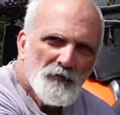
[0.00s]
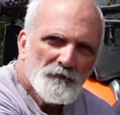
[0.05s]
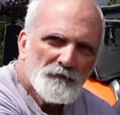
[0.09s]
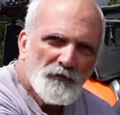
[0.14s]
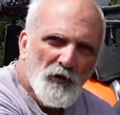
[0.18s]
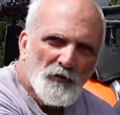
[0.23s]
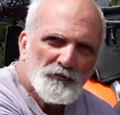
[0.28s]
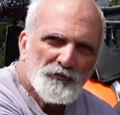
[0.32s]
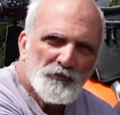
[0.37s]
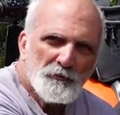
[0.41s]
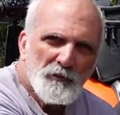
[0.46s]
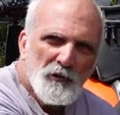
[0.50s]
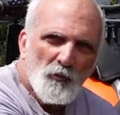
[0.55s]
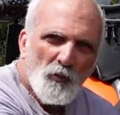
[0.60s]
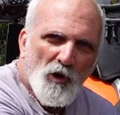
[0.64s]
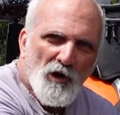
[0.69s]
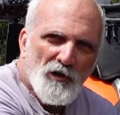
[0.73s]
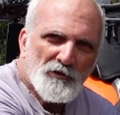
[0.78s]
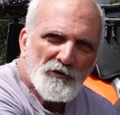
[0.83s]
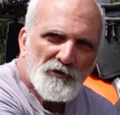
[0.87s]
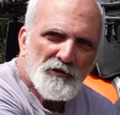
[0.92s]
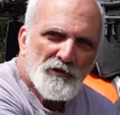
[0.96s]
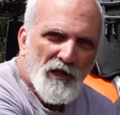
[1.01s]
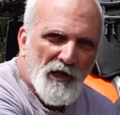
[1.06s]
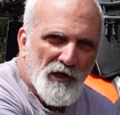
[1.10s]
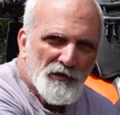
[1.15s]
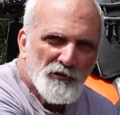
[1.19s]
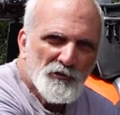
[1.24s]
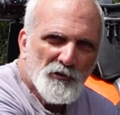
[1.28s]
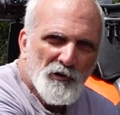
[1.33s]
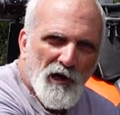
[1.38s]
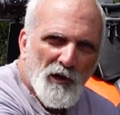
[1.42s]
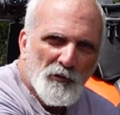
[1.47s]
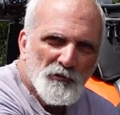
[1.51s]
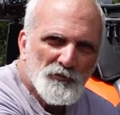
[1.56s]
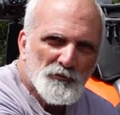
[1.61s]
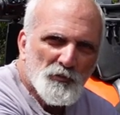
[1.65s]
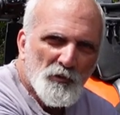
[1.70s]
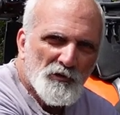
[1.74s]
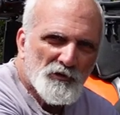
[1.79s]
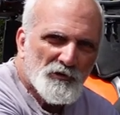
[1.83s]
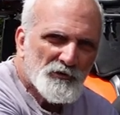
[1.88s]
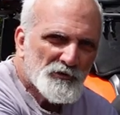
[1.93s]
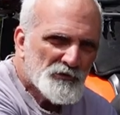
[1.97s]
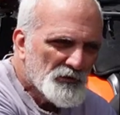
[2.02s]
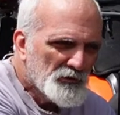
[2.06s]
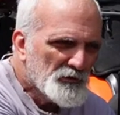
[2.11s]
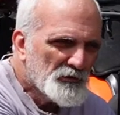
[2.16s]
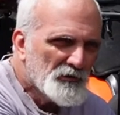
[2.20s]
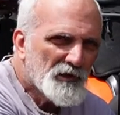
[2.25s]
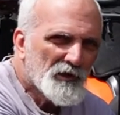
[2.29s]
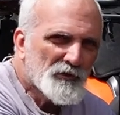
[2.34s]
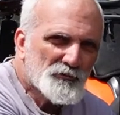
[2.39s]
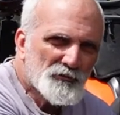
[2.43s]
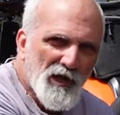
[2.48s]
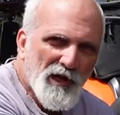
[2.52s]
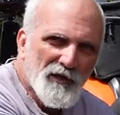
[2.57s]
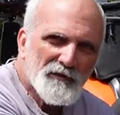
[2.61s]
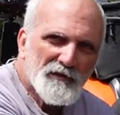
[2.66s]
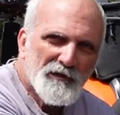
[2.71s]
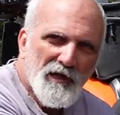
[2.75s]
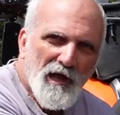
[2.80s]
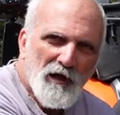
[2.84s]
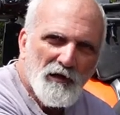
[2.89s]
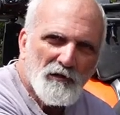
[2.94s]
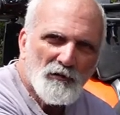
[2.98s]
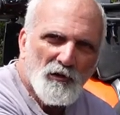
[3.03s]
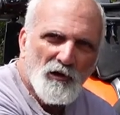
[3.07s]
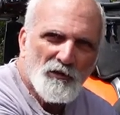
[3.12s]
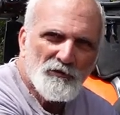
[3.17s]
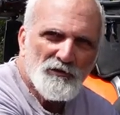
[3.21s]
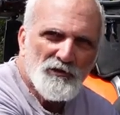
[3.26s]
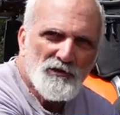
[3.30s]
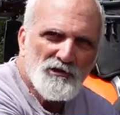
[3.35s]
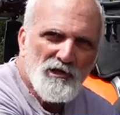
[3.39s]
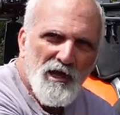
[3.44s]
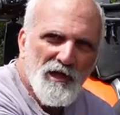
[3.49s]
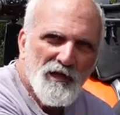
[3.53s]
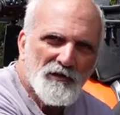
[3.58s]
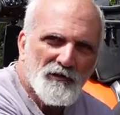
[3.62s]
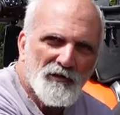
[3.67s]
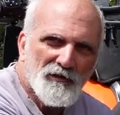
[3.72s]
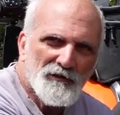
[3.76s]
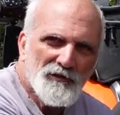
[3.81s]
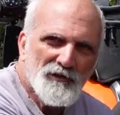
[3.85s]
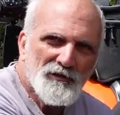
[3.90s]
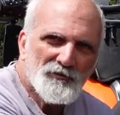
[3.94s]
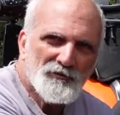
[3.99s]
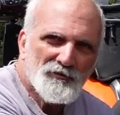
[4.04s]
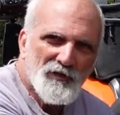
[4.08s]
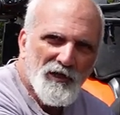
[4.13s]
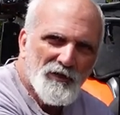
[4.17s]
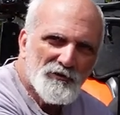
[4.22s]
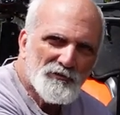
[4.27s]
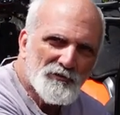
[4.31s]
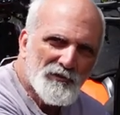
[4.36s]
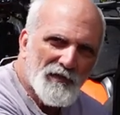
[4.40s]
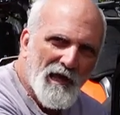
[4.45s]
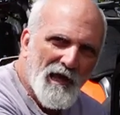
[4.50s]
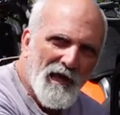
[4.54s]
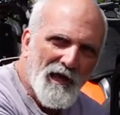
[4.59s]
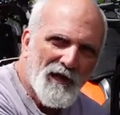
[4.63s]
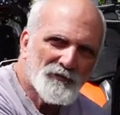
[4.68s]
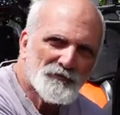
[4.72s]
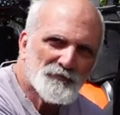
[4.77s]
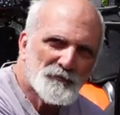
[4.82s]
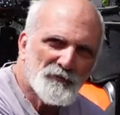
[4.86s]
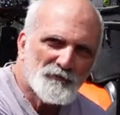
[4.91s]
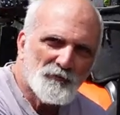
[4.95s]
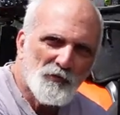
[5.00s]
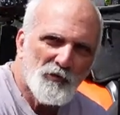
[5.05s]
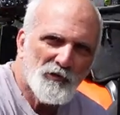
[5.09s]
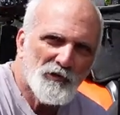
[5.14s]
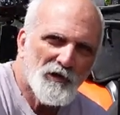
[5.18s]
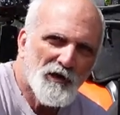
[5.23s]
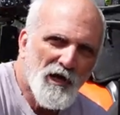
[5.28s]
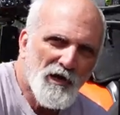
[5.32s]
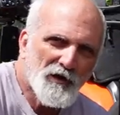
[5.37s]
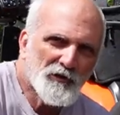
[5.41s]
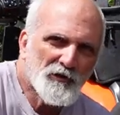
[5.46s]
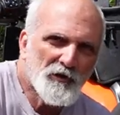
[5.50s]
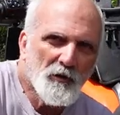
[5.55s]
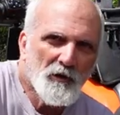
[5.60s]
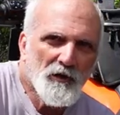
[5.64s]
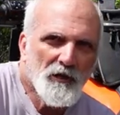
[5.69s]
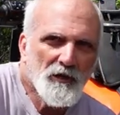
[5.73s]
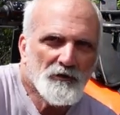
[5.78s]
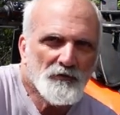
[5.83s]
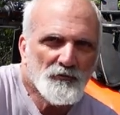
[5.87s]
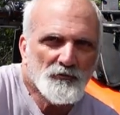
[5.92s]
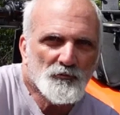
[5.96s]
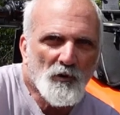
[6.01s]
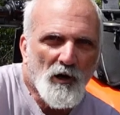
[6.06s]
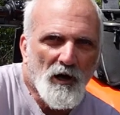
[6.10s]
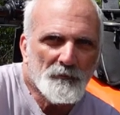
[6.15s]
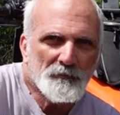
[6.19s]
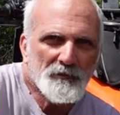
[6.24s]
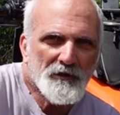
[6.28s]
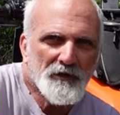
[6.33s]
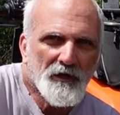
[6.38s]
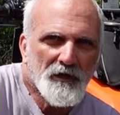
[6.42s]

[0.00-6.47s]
Folks have been wondering, I knew I was wondering too, exactly how long the chain on these things lasts before you got to go ahead and swap it